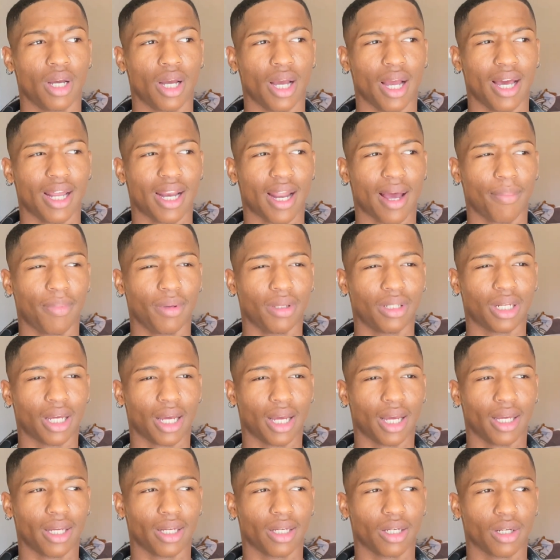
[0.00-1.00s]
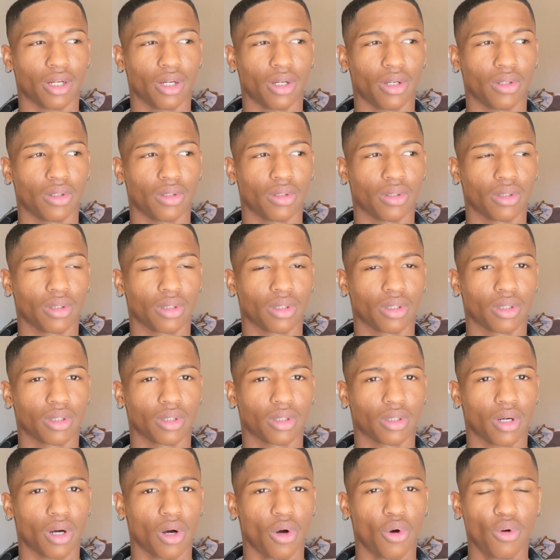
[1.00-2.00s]
And I'd be like,
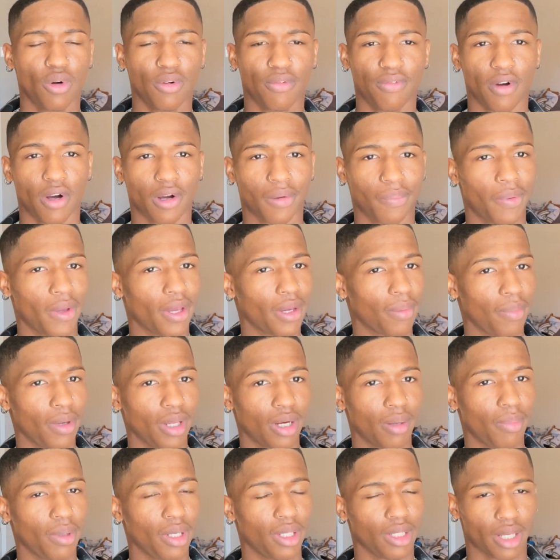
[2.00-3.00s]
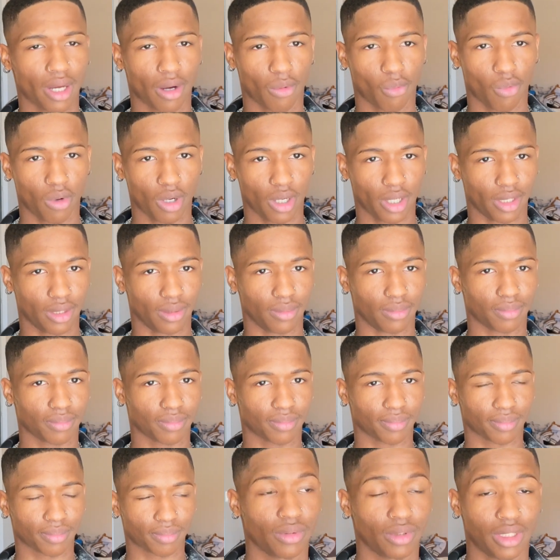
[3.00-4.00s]
who the fuck picked me to be that one?
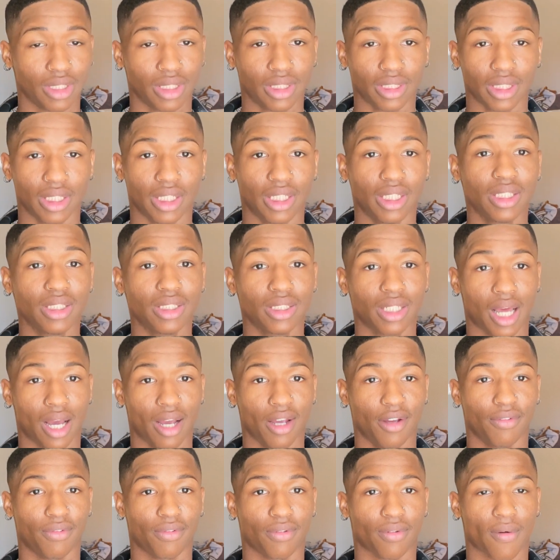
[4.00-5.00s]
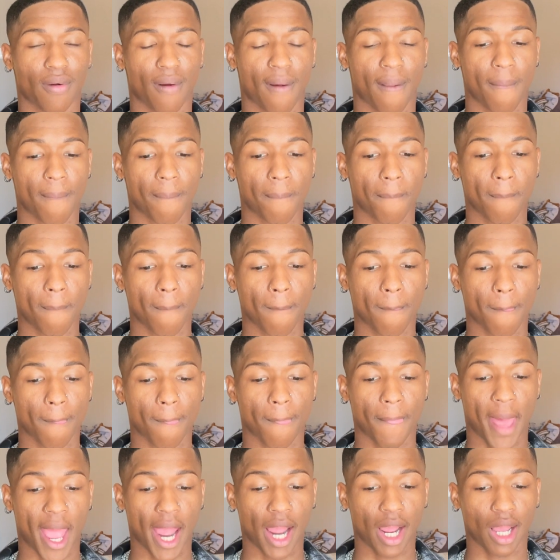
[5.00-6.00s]
This is life.
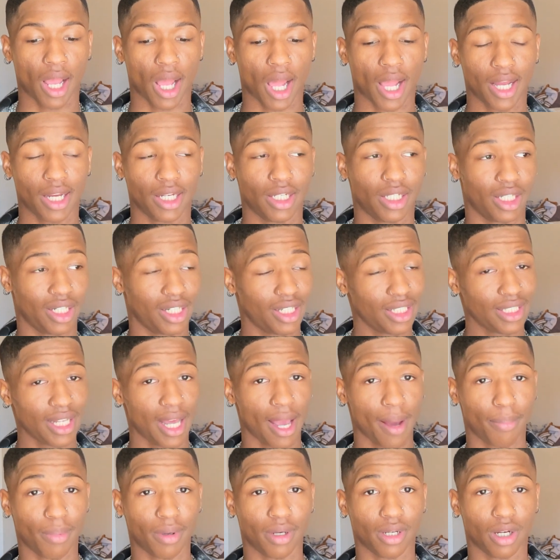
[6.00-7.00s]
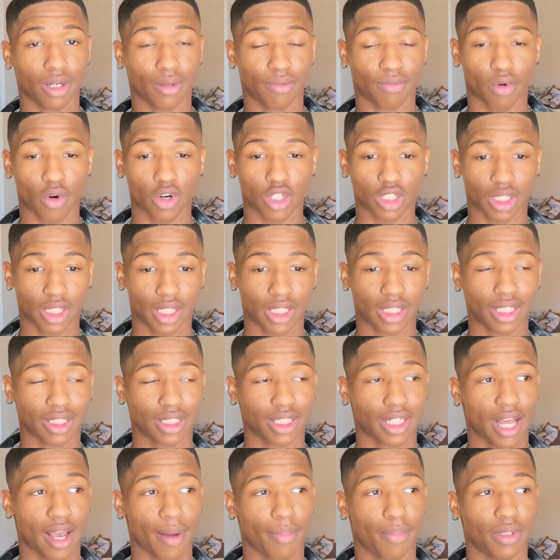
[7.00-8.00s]
And it does happen. Unfortunately, it
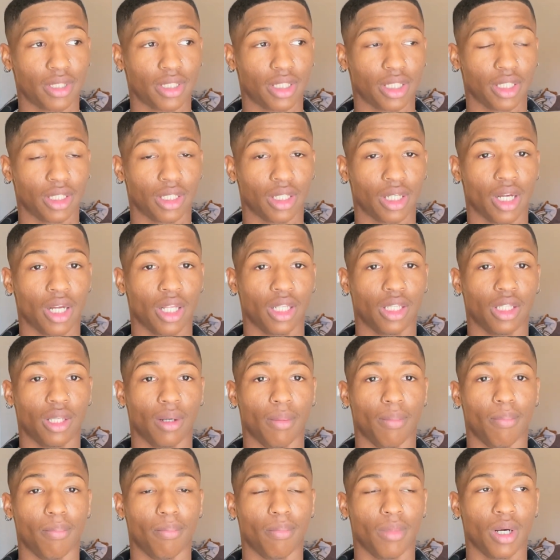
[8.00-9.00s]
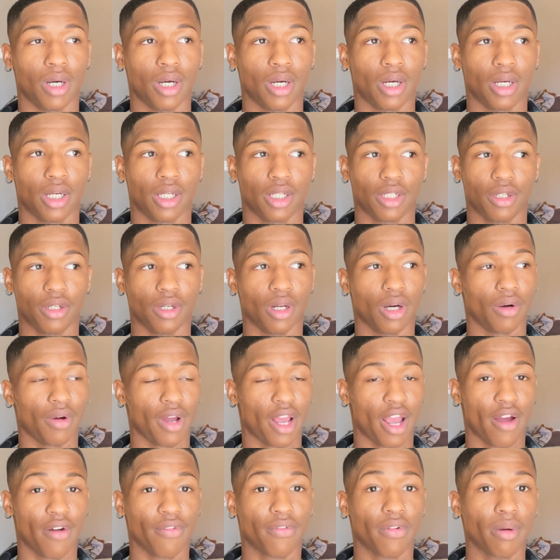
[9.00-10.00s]
doesn't happen to them,
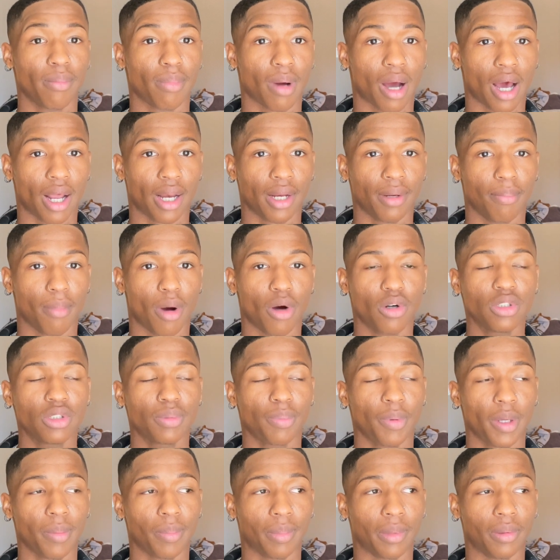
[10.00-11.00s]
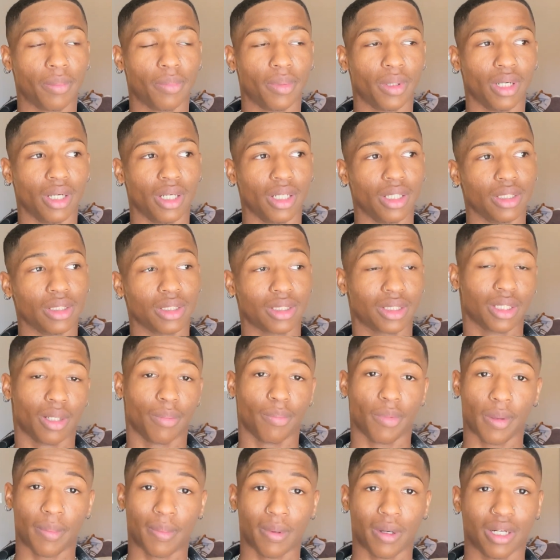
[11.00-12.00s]
everybody, most people, but some
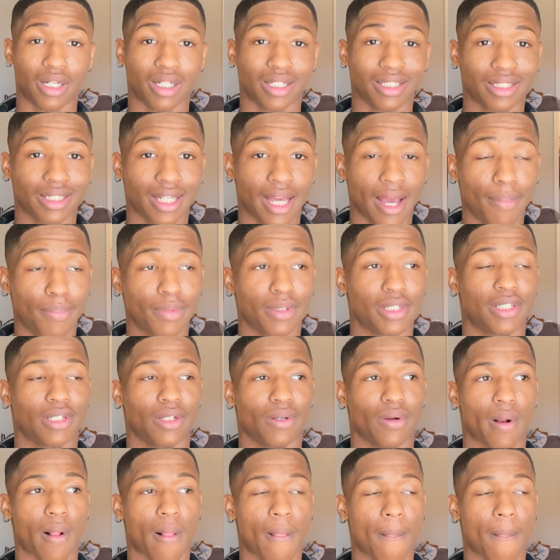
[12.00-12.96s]
people it does happen to.